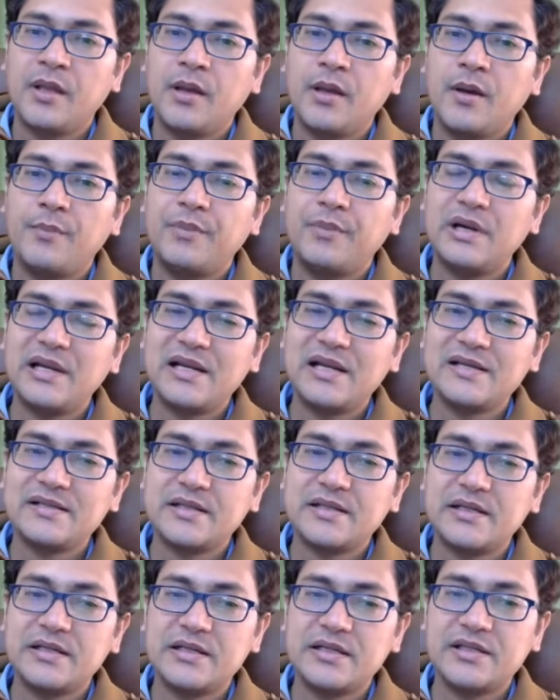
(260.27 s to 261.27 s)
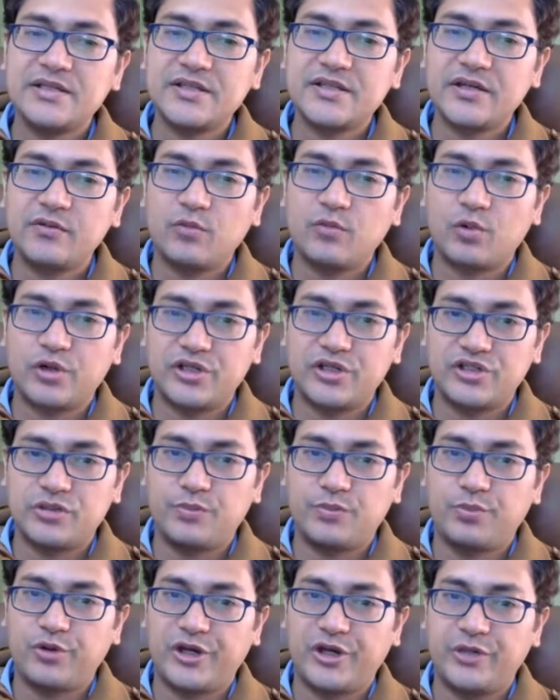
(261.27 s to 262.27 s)
But let's understand what is
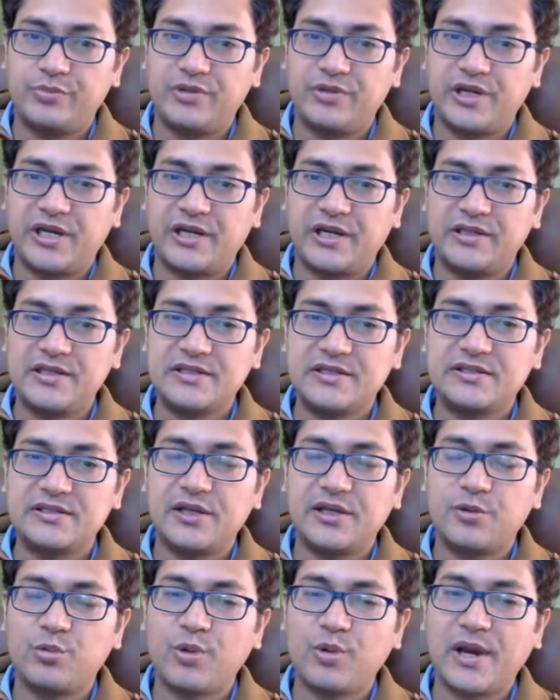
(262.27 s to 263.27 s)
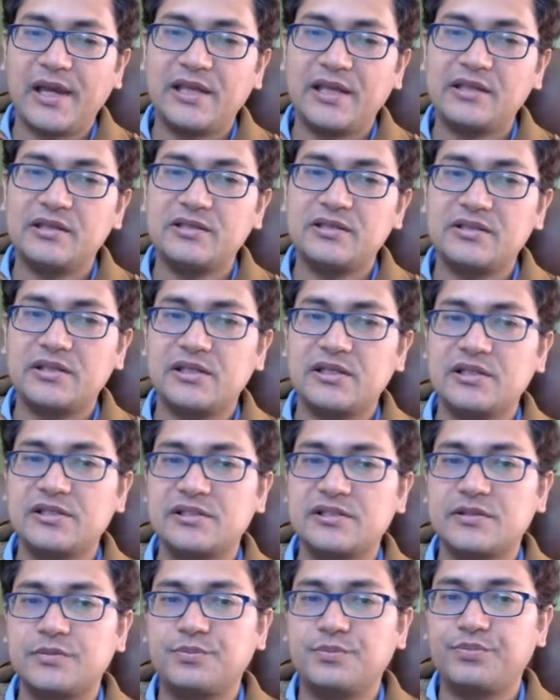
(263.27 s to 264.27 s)
the point behind this and why this
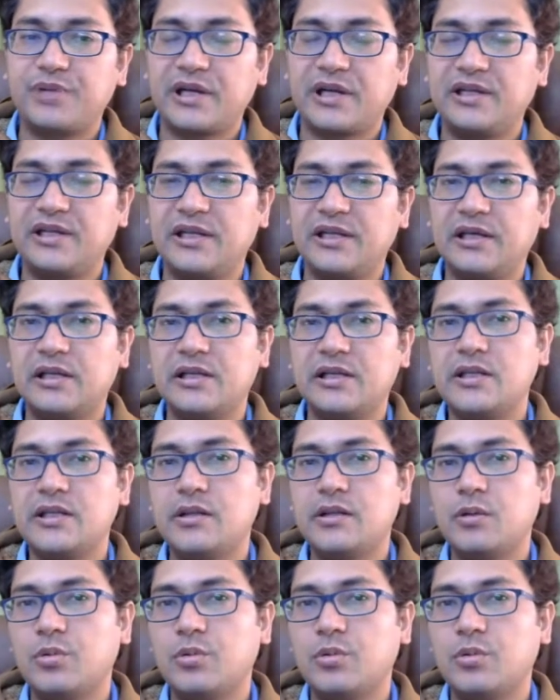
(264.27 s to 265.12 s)
is practically